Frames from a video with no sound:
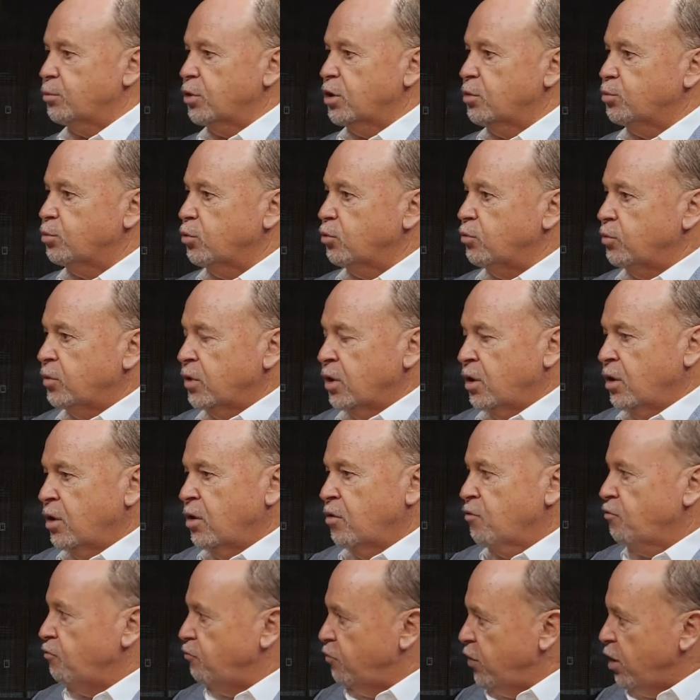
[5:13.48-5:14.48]
people,
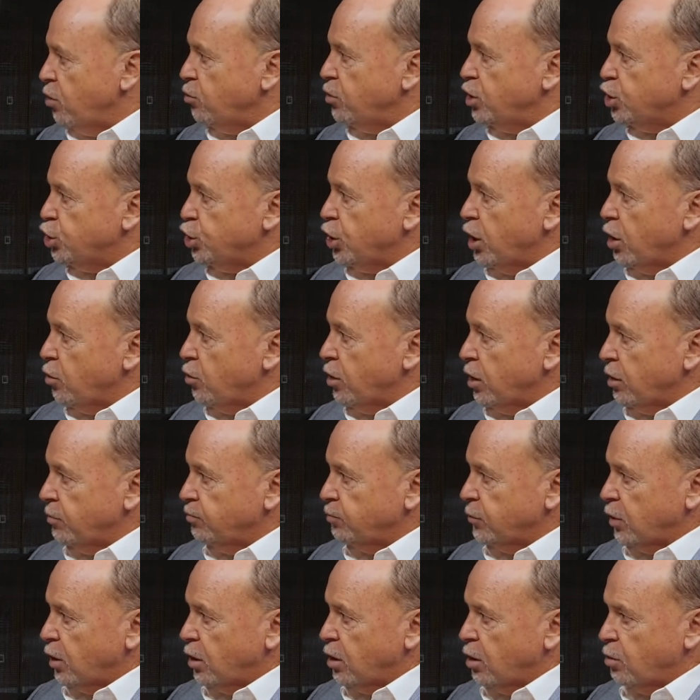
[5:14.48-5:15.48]
very sharing,
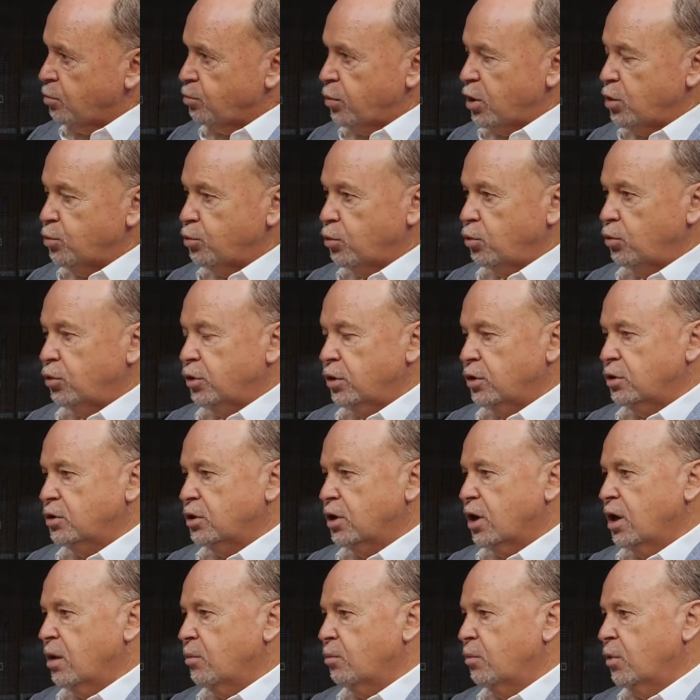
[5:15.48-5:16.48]
people
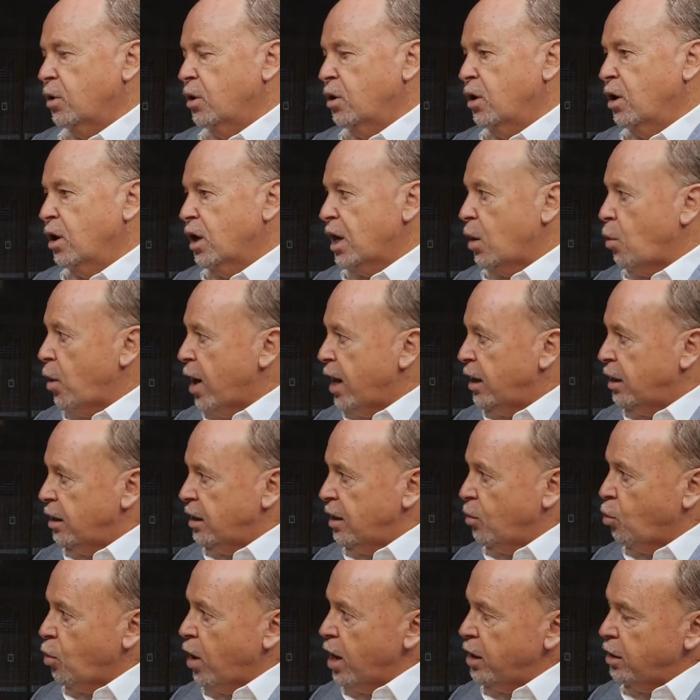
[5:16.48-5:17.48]
that go out of
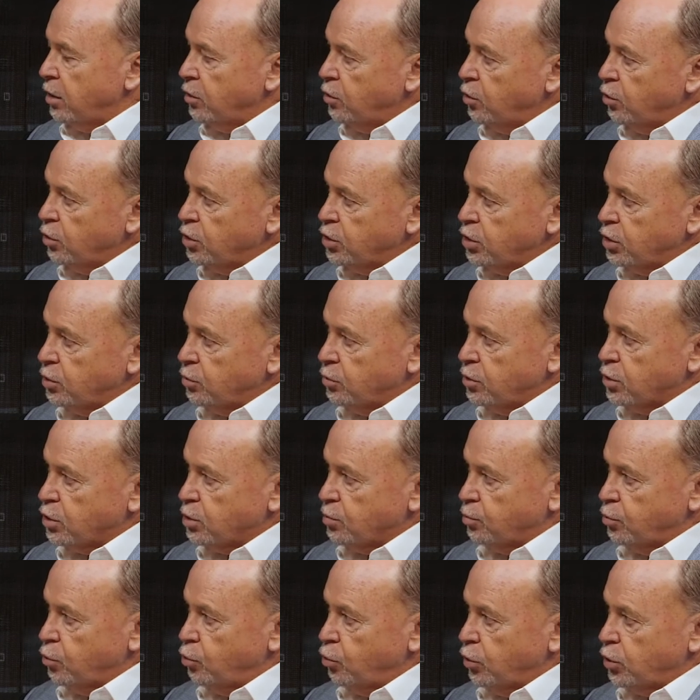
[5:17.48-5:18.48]
their way to nurture you and
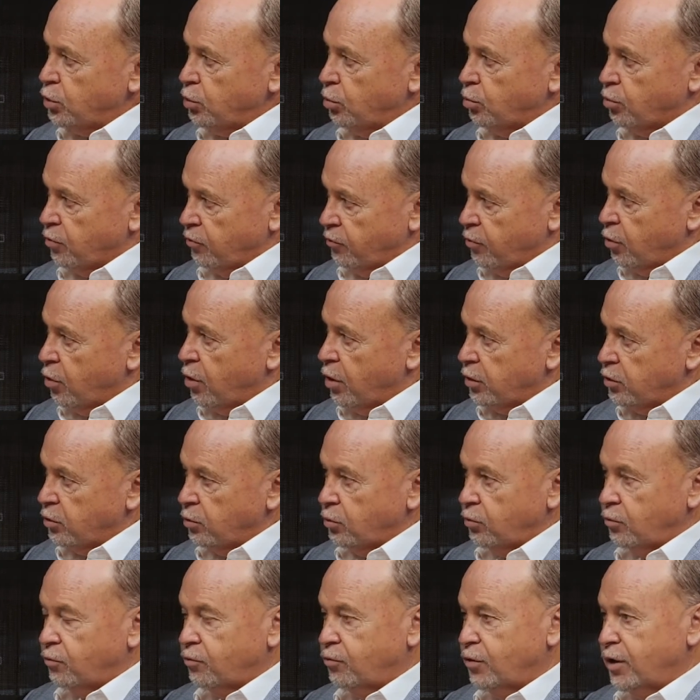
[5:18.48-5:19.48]
support you and provide
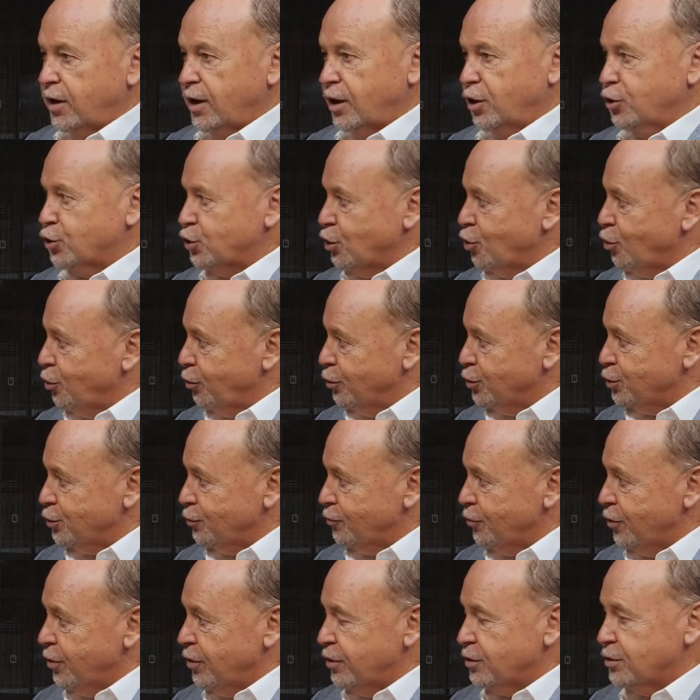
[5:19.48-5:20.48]
you fearless and honest
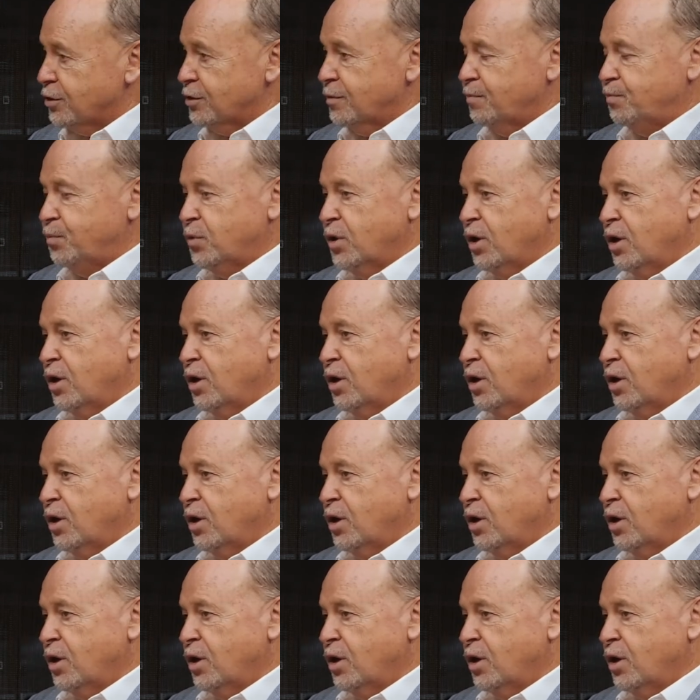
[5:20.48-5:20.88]
advice.